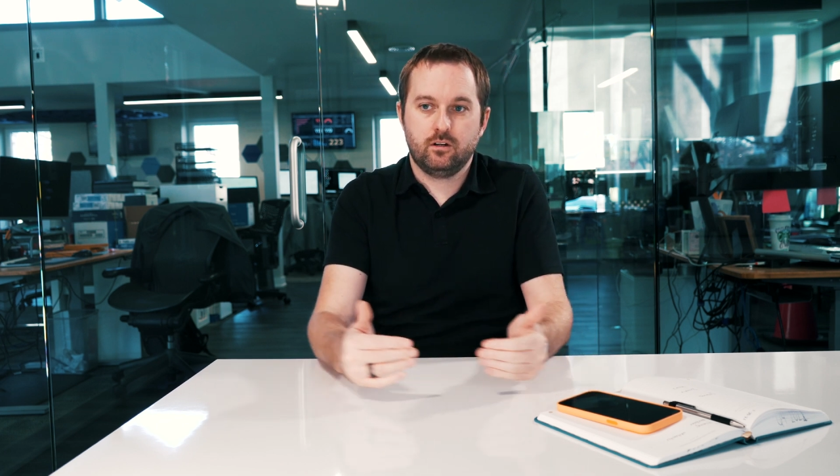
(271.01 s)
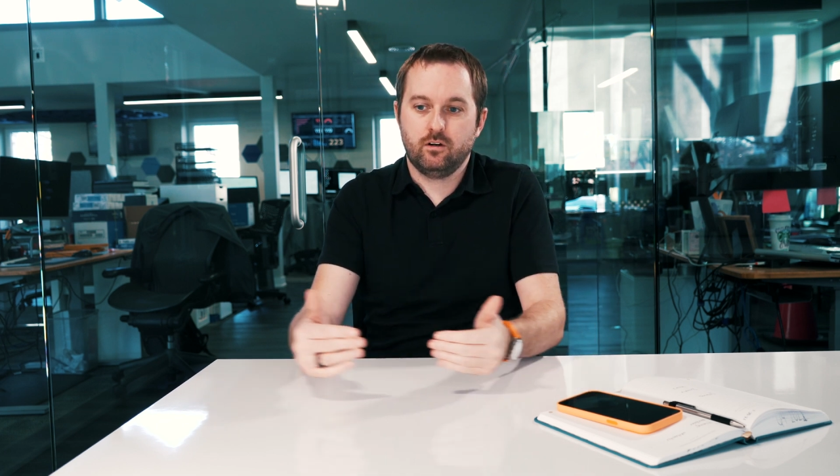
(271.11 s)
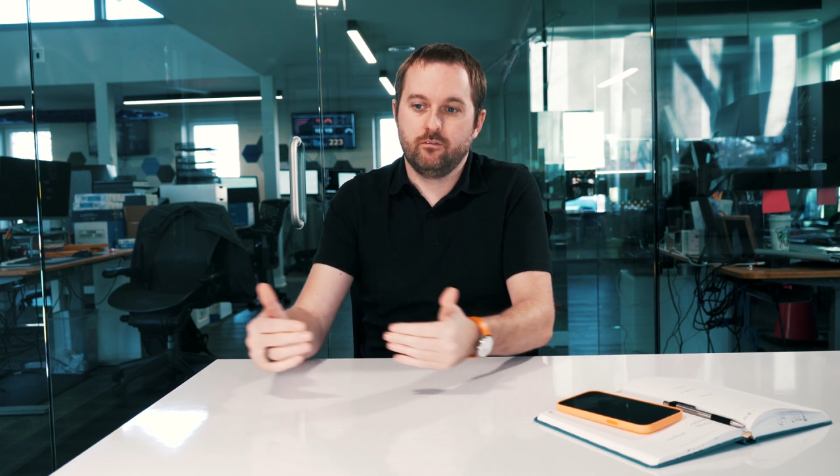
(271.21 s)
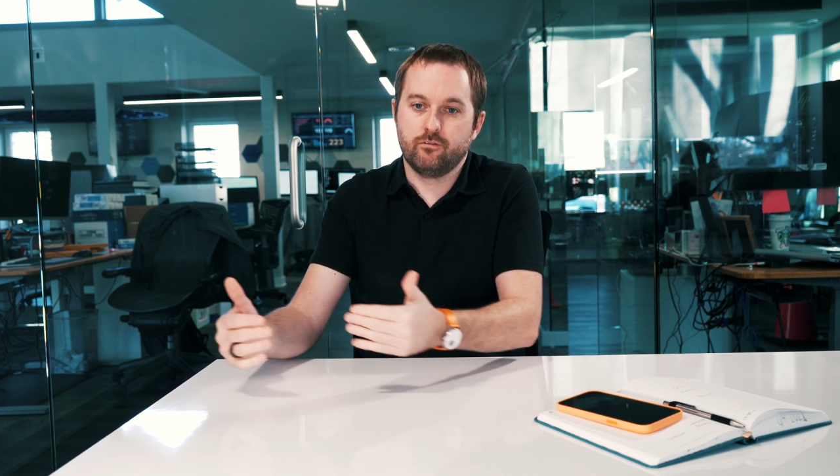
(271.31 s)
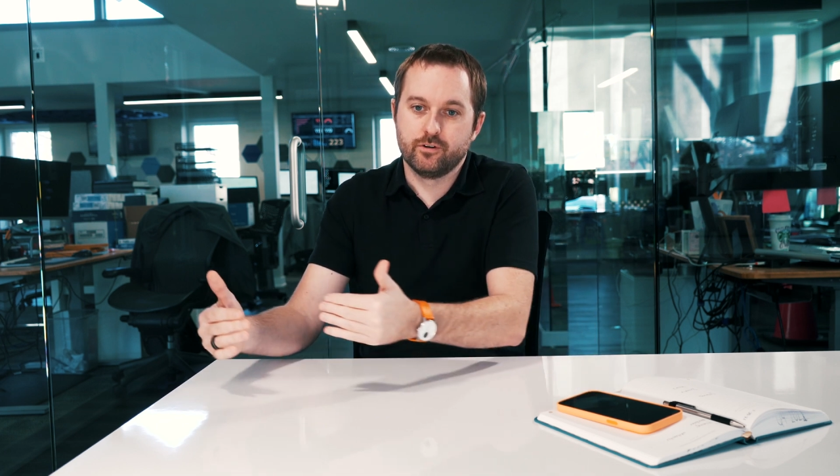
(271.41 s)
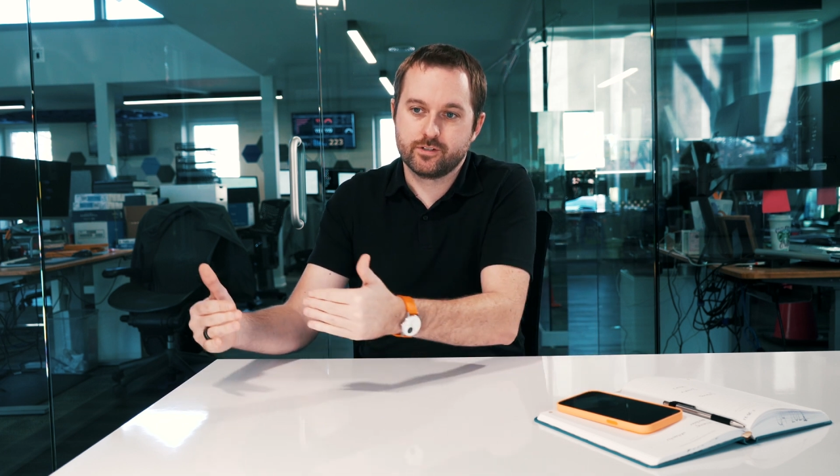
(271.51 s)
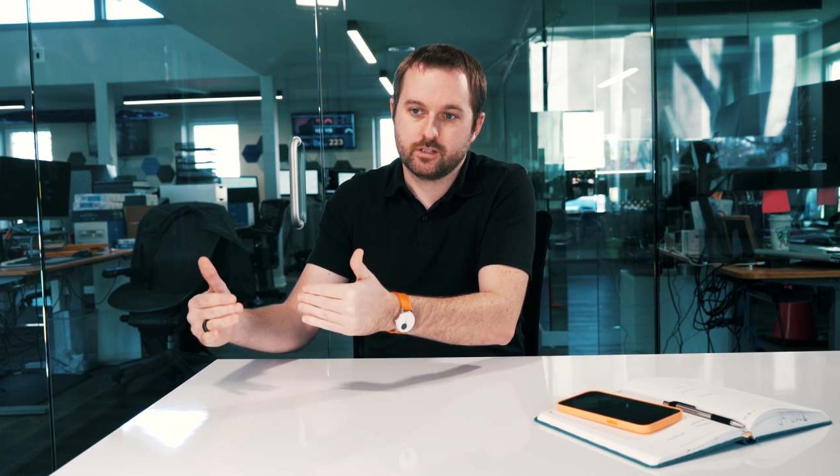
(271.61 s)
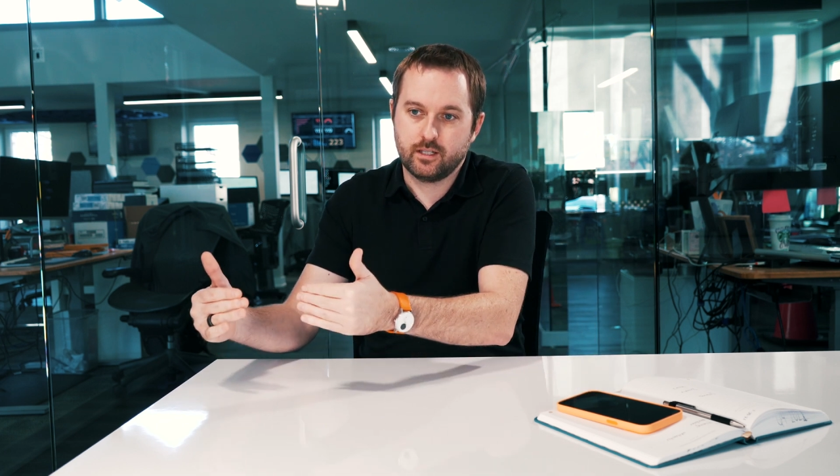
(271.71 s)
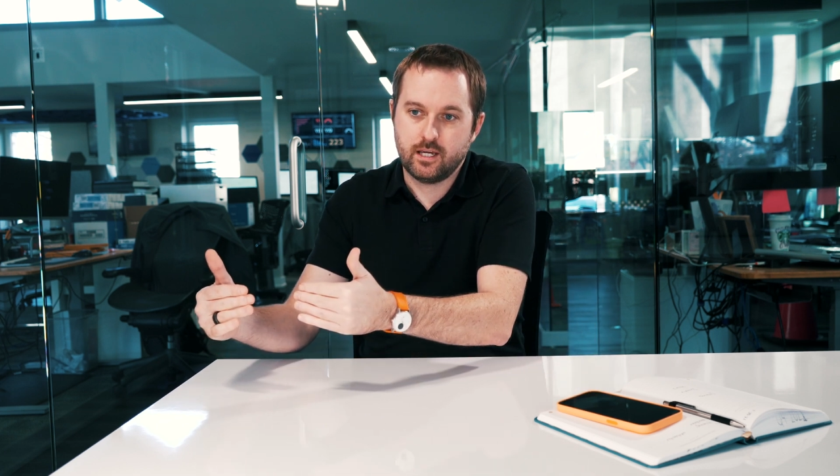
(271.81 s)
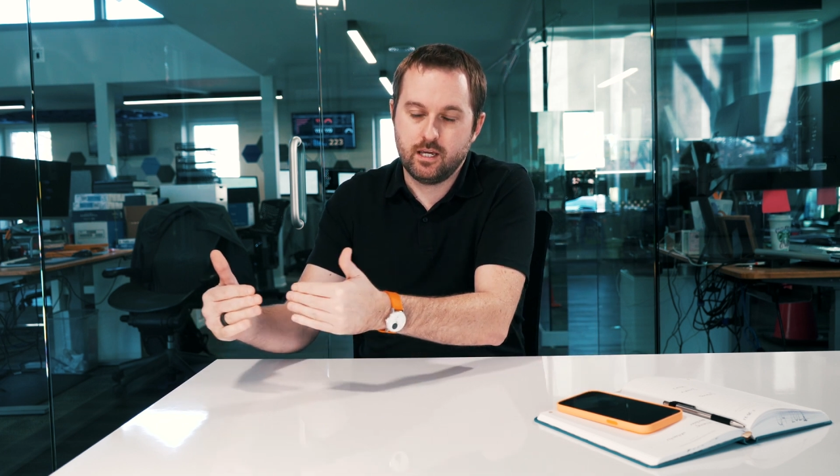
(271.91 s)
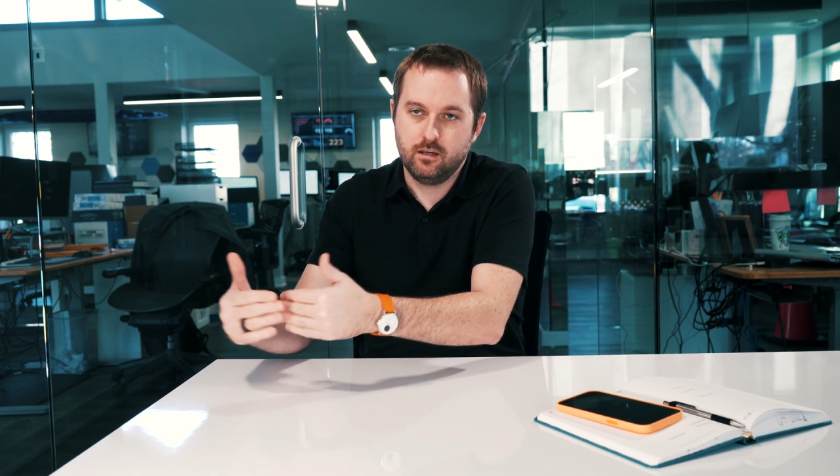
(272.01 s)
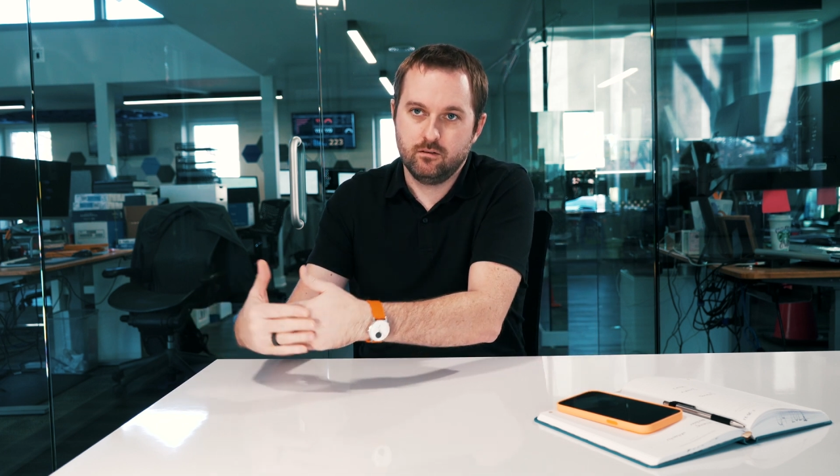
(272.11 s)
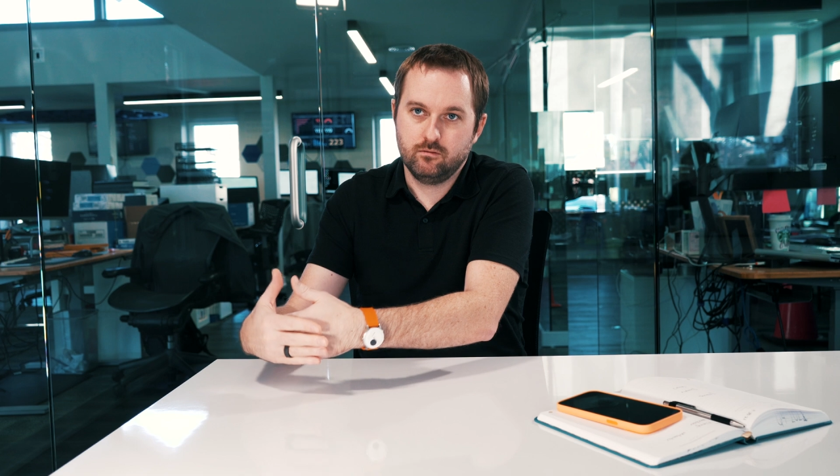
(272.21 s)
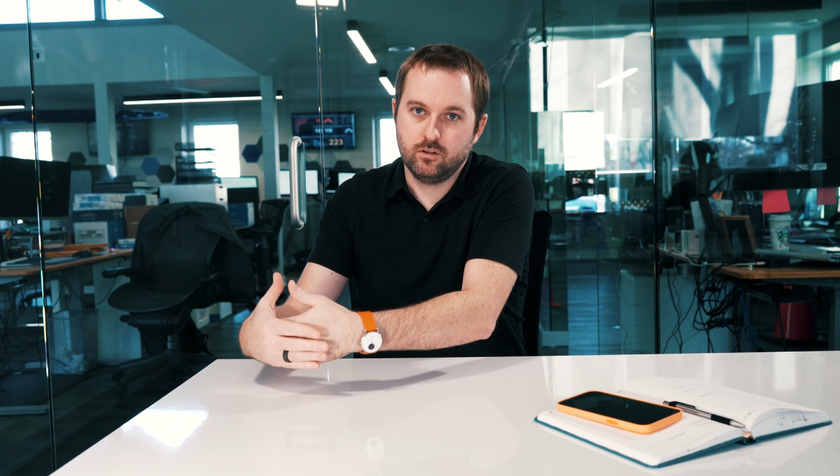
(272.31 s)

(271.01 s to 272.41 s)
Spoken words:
Conversely,